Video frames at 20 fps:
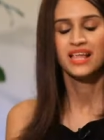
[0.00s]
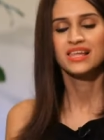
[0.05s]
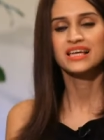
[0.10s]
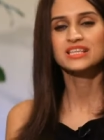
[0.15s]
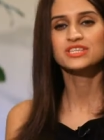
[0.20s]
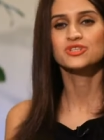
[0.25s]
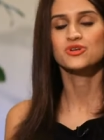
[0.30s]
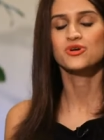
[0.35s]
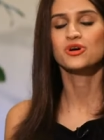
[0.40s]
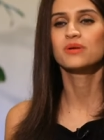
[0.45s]

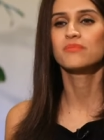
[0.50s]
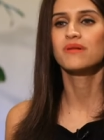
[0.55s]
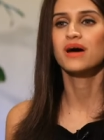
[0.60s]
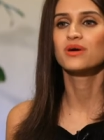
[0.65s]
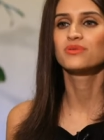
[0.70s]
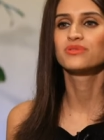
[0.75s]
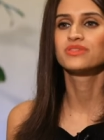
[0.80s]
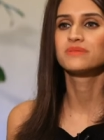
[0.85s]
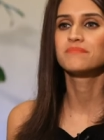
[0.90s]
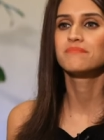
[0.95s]
Let's talk
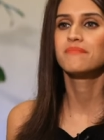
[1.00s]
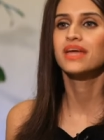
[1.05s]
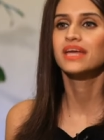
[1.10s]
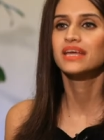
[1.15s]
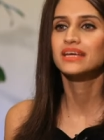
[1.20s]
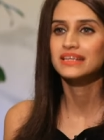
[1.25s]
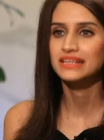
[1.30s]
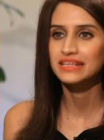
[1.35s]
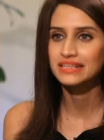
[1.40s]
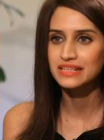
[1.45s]
about the
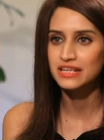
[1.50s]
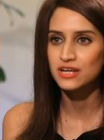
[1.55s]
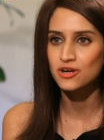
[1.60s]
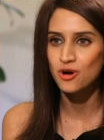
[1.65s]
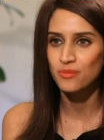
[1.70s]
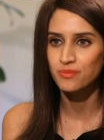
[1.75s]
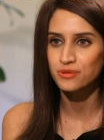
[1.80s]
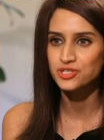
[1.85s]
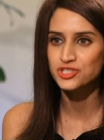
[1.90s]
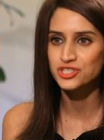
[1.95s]
Make in India
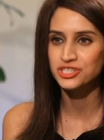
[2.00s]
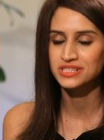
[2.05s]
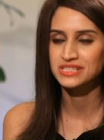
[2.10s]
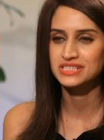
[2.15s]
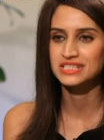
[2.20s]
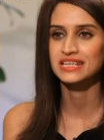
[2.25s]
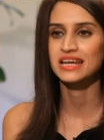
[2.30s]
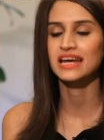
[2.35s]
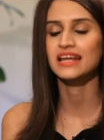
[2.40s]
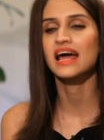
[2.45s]

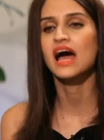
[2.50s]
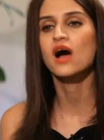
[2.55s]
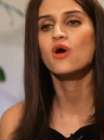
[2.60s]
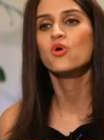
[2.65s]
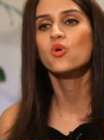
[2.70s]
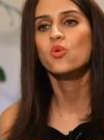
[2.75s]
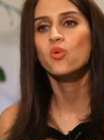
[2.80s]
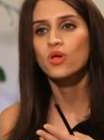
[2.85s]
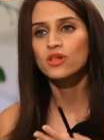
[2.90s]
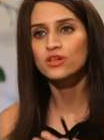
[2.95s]
opportunity and
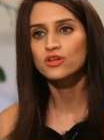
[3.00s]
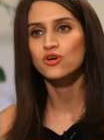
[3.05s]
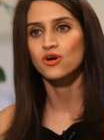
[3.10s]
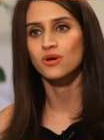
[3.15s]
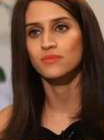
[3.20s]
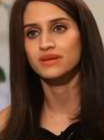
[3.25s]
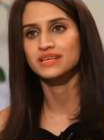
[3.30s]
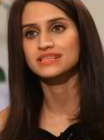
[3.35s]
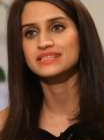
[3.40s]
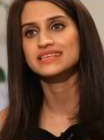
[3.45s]
how
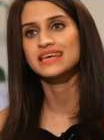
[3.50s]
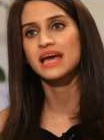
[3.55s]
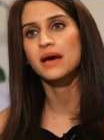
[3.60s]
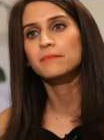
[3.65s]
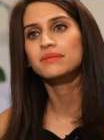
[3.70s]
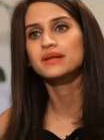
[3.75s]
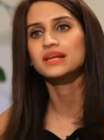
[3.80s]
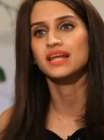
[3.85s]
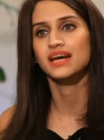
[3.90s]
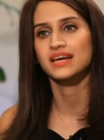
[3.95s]
Qualcomm is
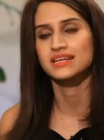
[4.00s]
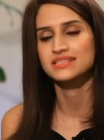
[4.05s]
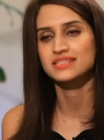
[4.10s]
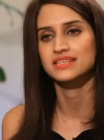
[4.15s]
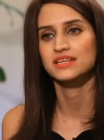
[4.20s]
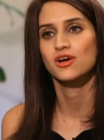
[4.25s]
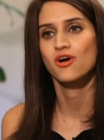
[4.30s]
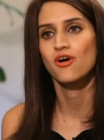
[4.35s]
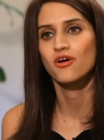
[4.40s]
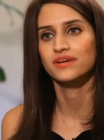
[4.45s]

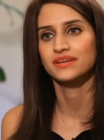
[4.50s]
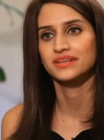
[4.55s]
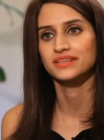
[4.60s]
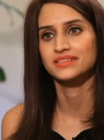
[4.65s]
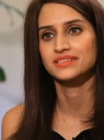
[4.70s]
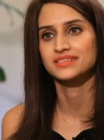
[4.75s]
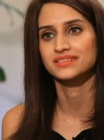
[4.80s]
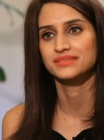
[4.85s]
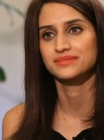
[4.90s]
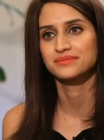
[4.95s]
capitalizing on
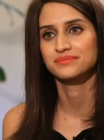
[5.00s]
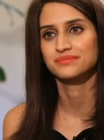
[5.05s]
it.